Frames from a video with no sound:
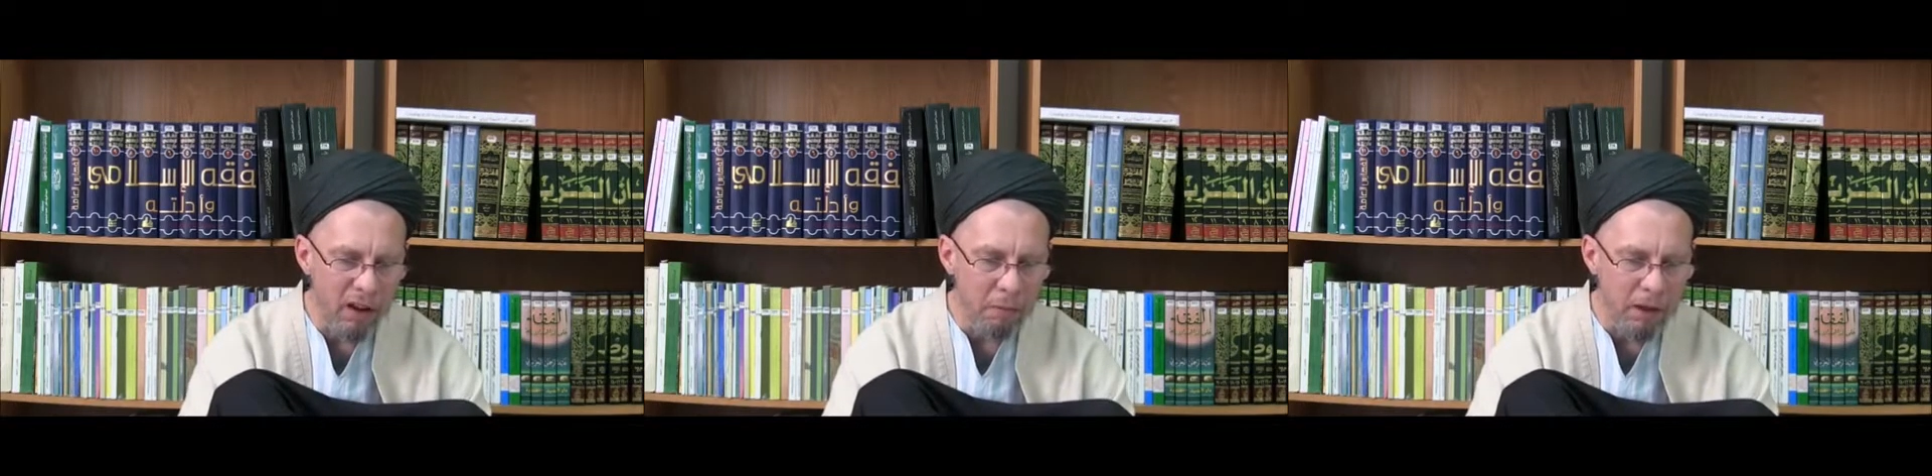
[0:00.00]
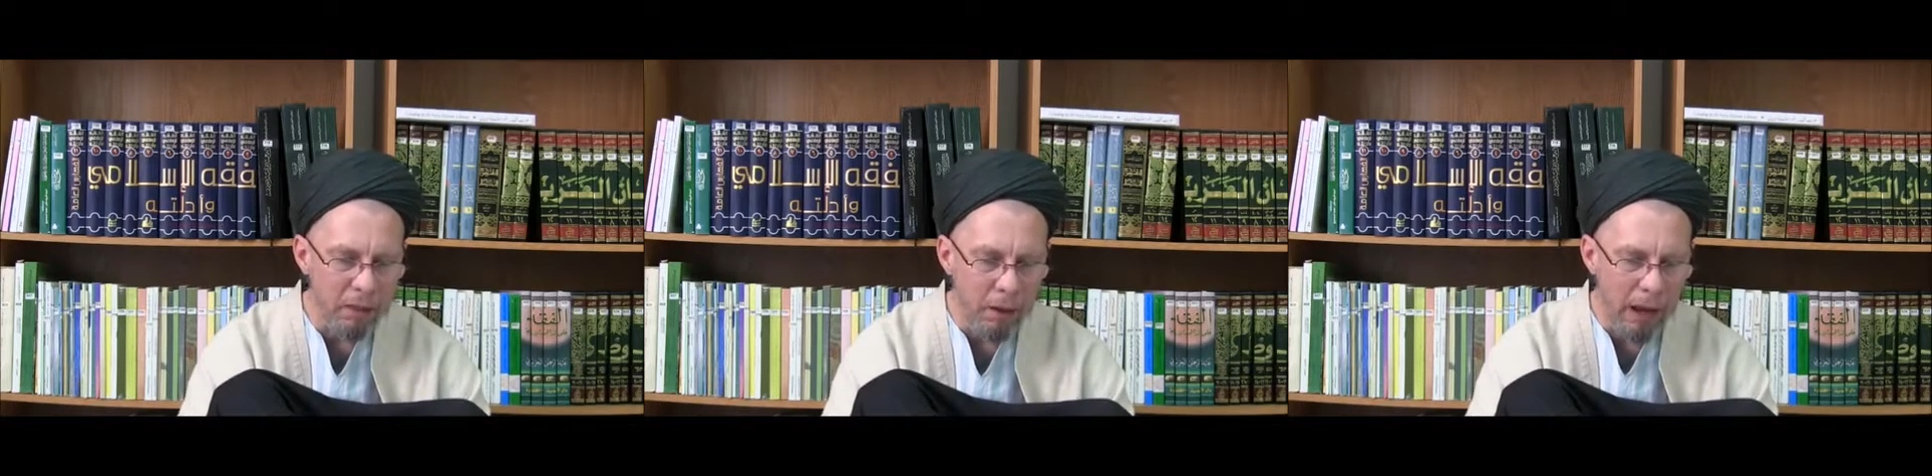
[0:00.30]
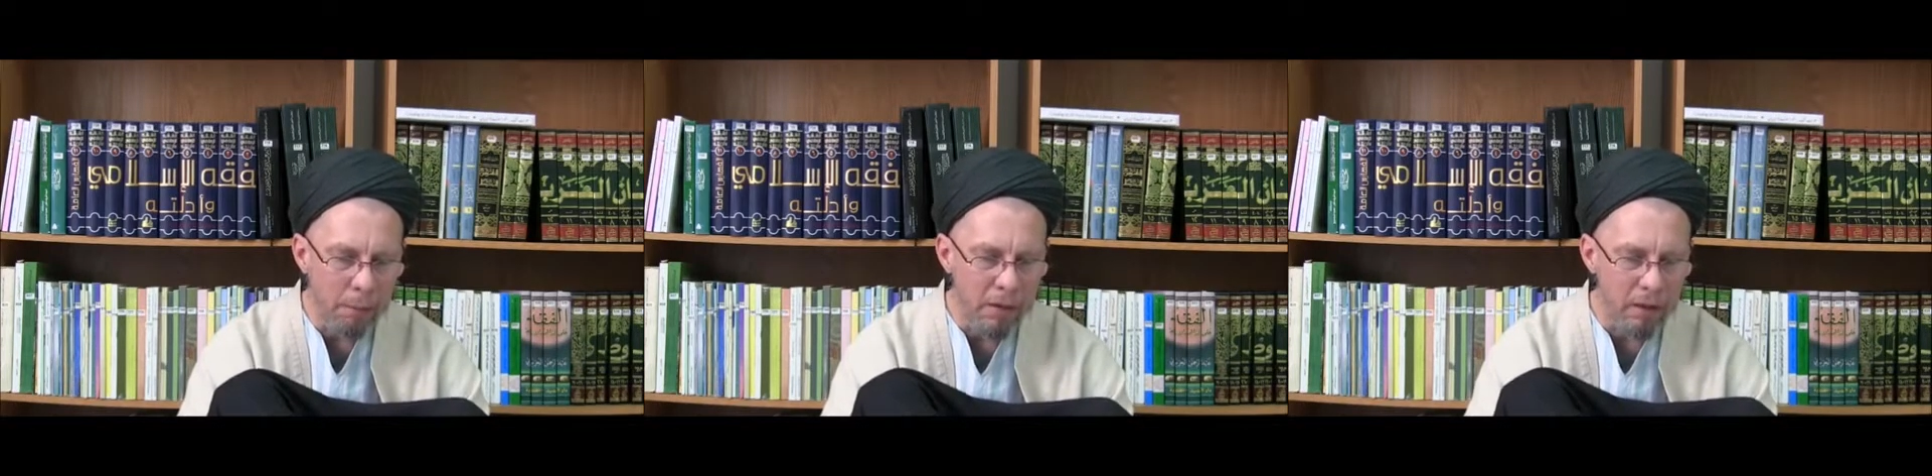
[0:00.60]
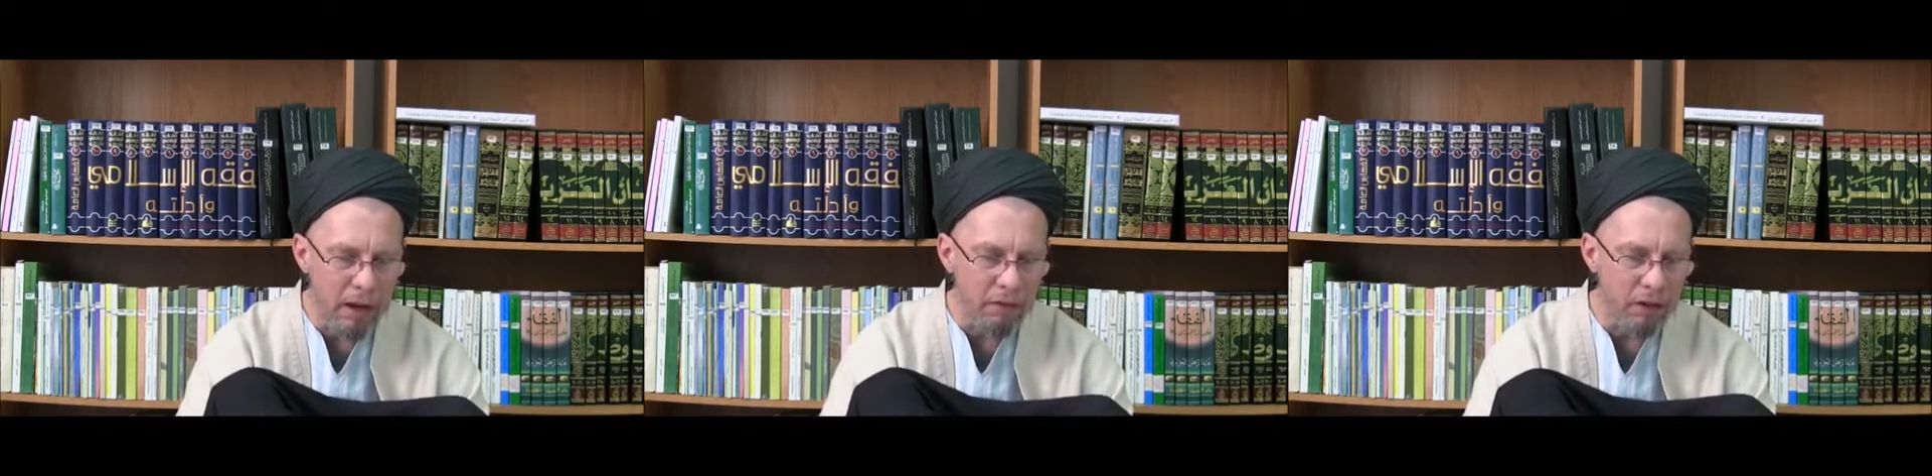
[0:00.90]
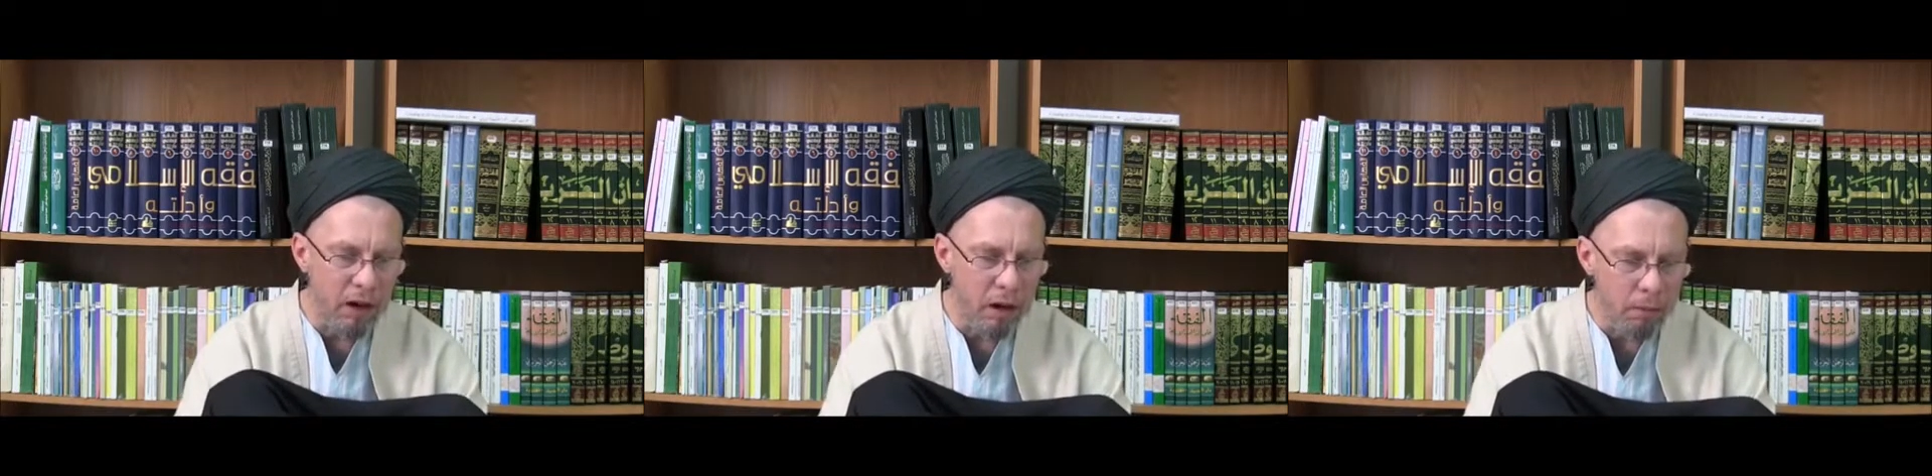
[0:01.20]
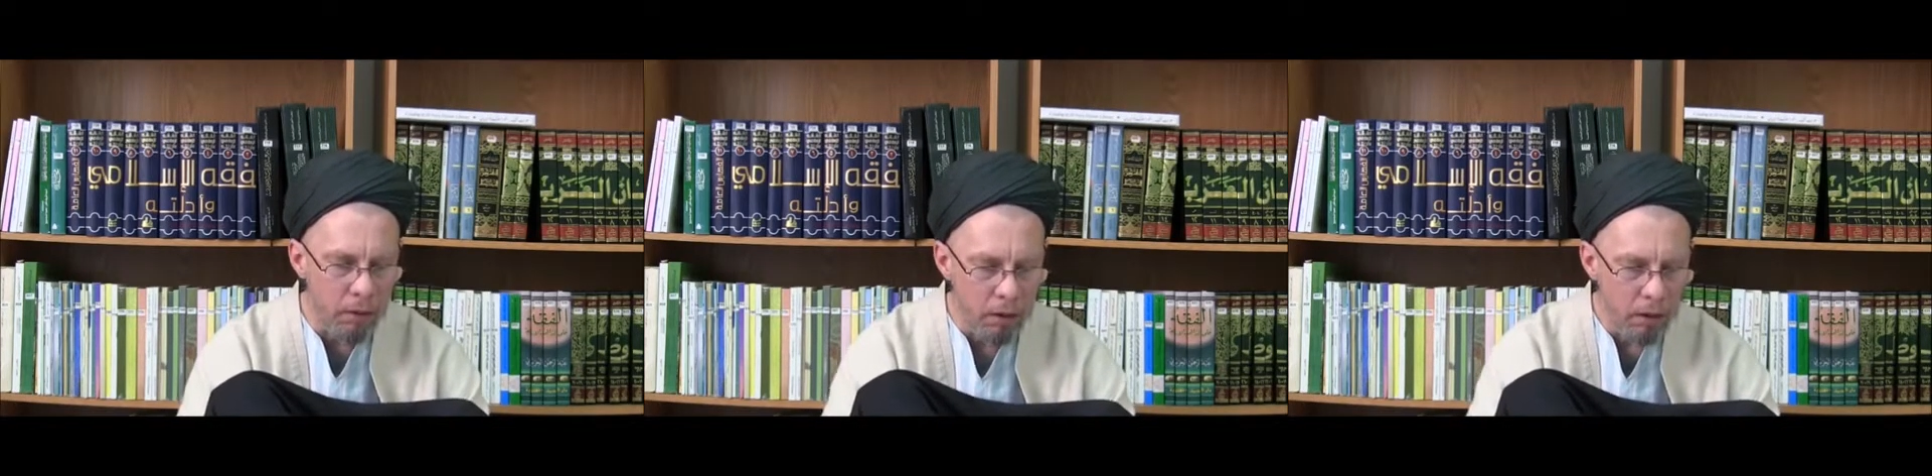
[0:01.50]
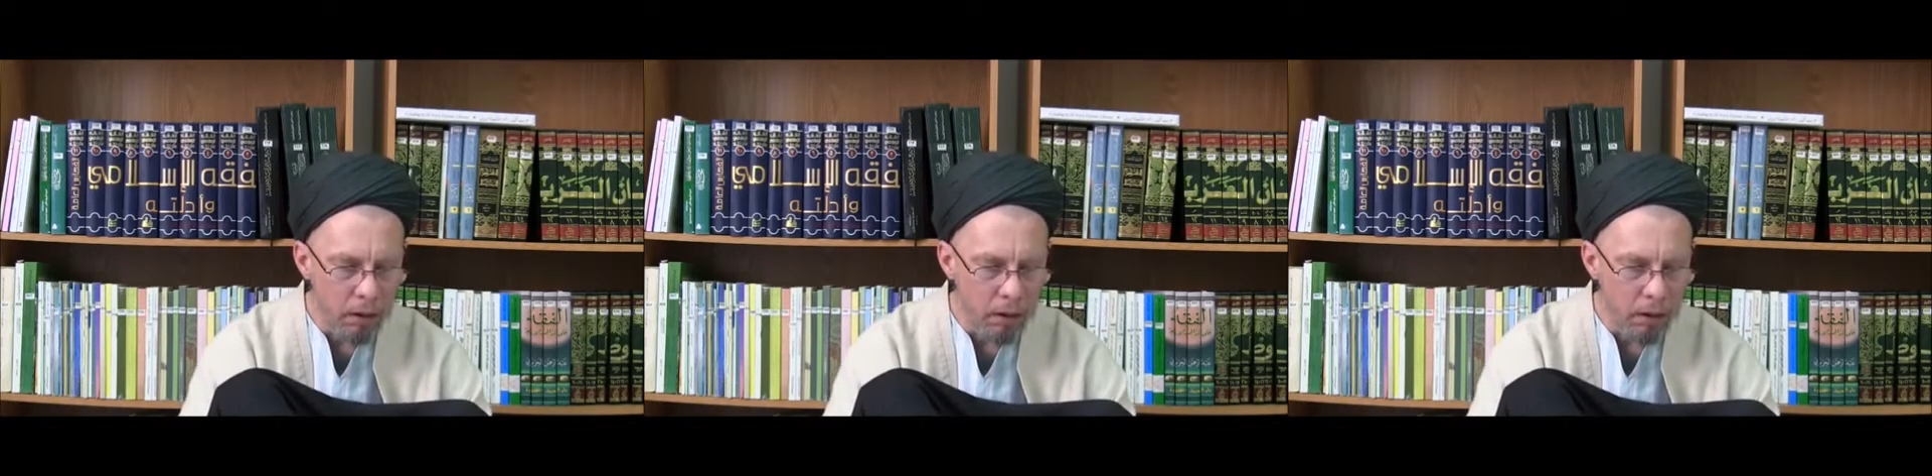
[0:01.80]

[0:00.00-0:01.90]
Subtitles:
life, make them happy in the life to come."